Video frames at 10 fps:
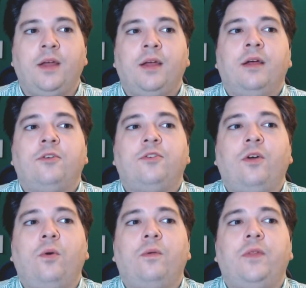
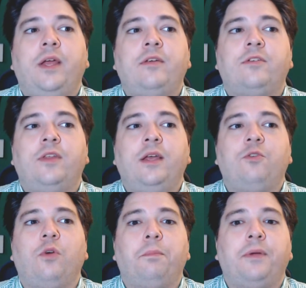So these
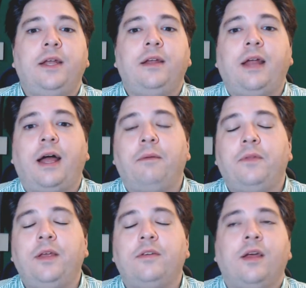repeated
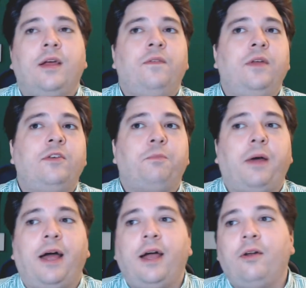these
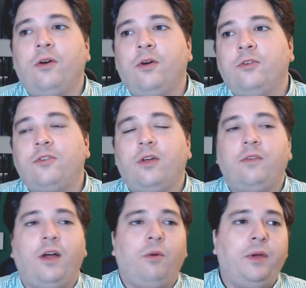patterns
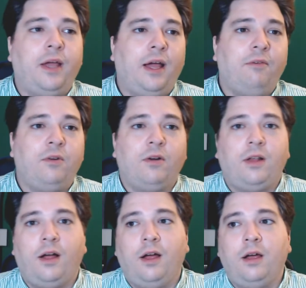that we have in our
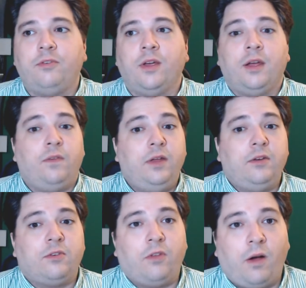lives,
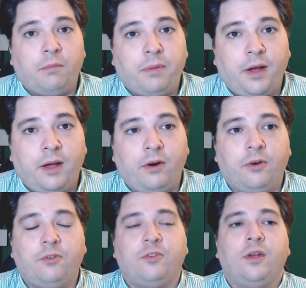these thought
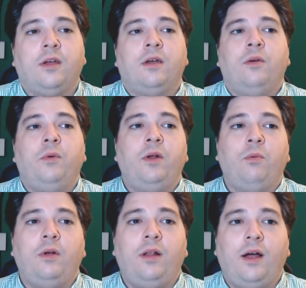patterns, we don't
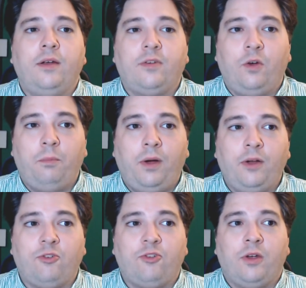realize how
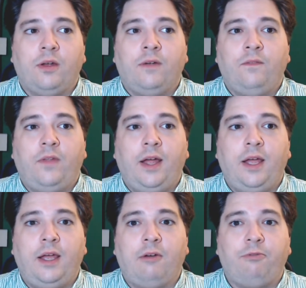much
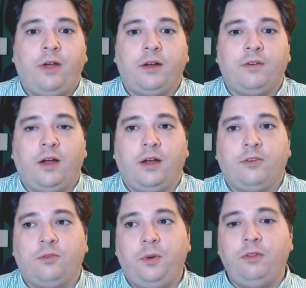they affect
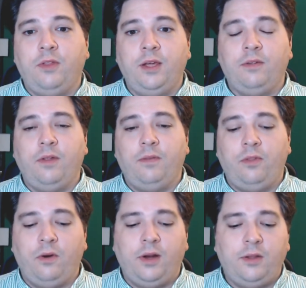us. We think that
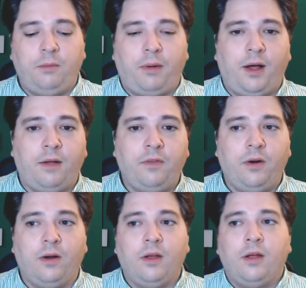they're in the
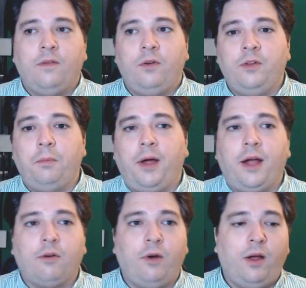
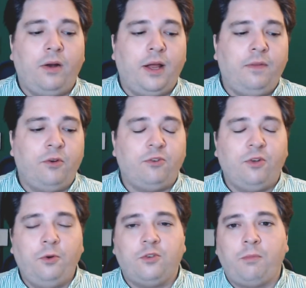background and they're
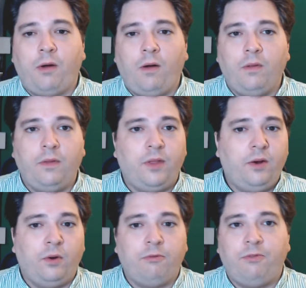so small that they
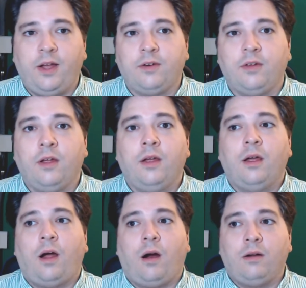don't affect
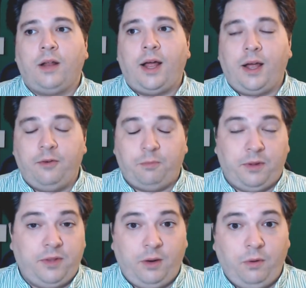our lives,
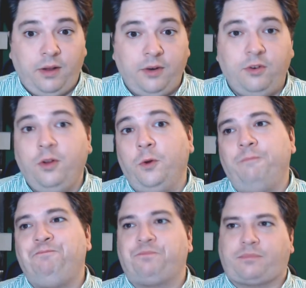but they really do.
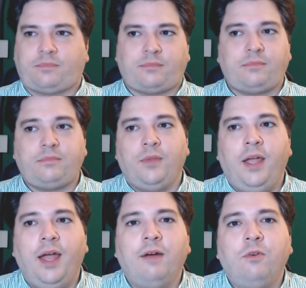
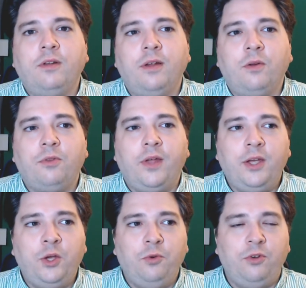Every little thing
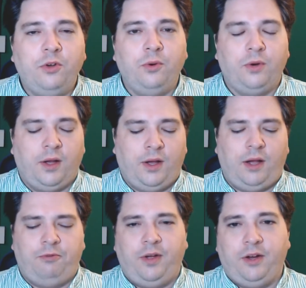you do
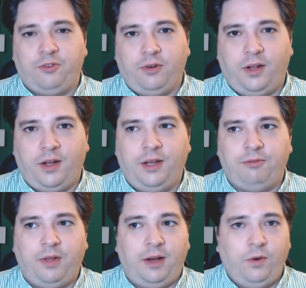affects your life.
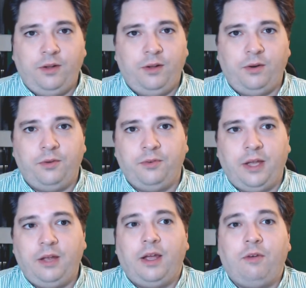Every
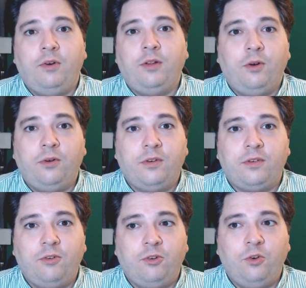little
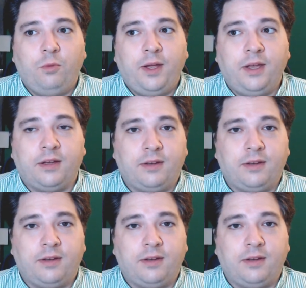decision you make.